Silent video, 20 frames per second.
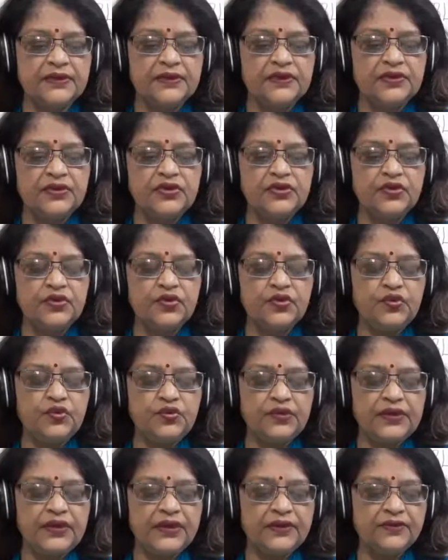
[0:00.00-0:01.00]
know
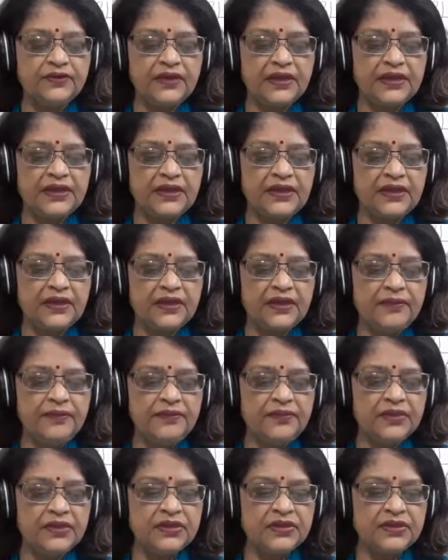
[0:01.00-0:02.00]
that why I am
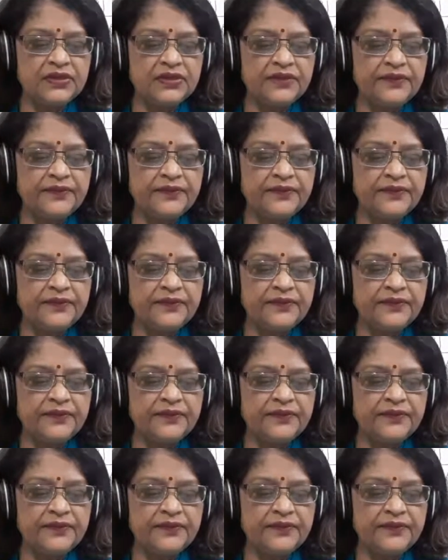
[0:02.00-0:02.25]
here.